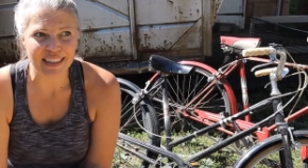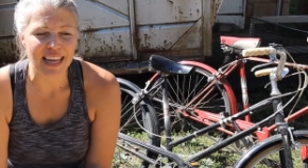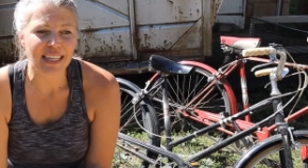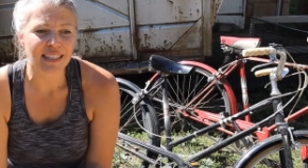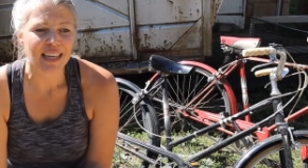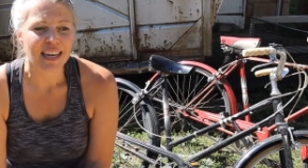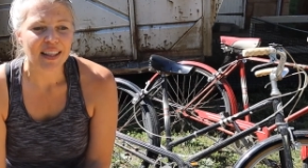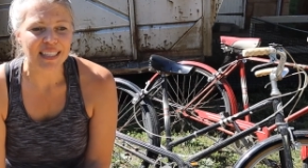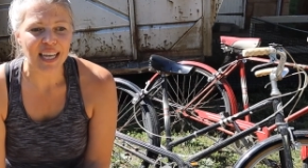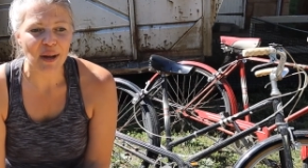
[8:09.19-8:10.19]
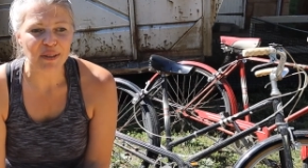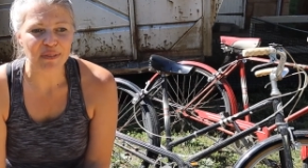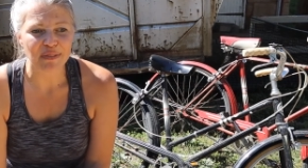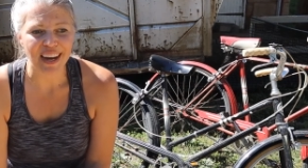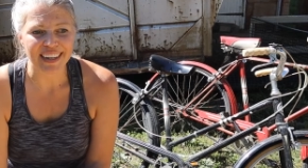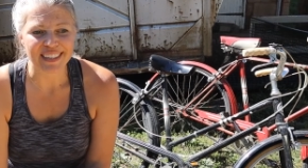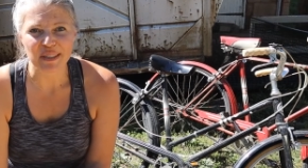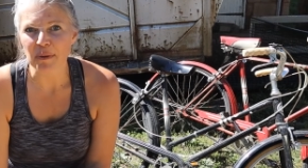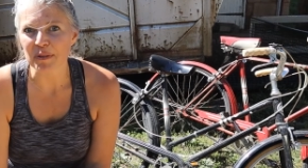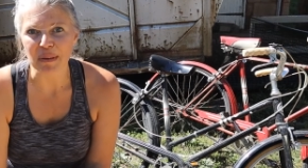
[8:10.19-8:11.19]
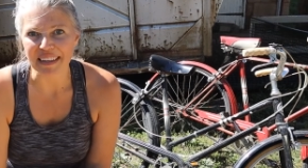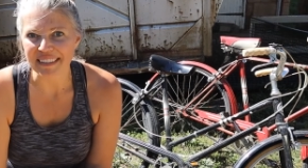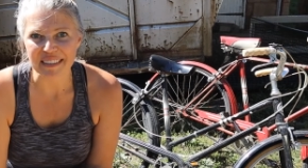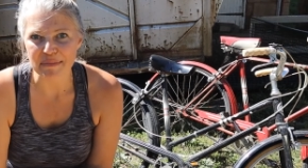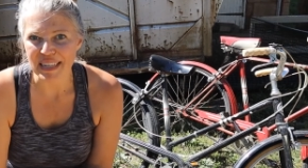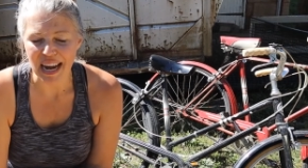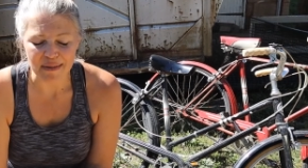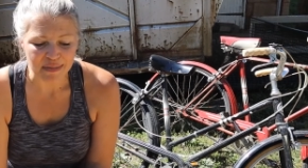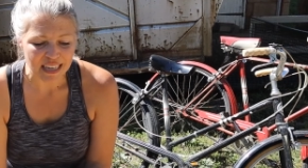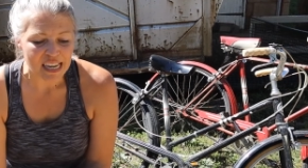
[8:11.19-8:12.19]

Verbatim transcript: And that's, that's how you find gold mines sometimes.